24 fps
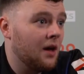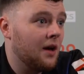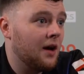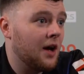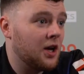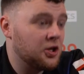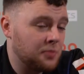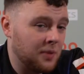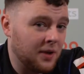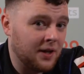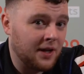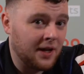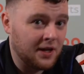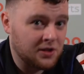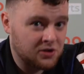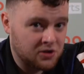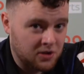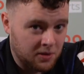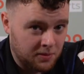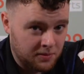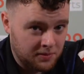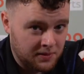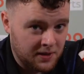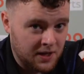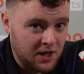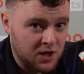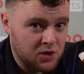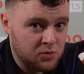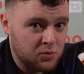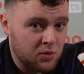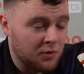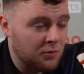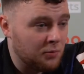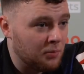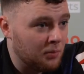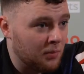I'll spend the next couple of days
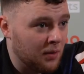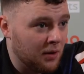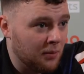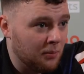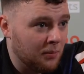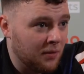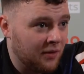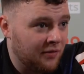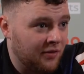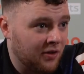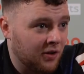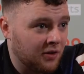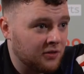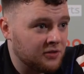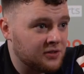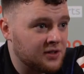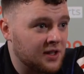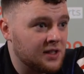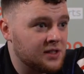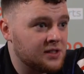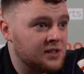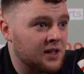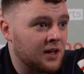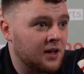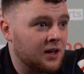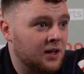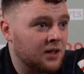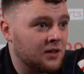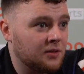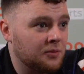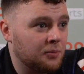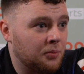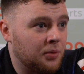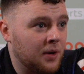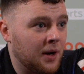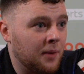with my fiancée
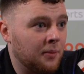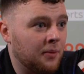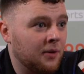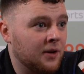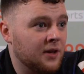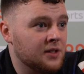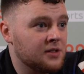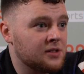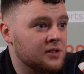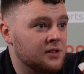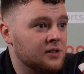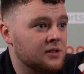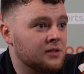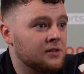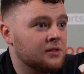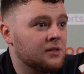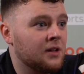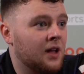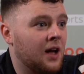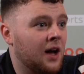Sarah, preparation,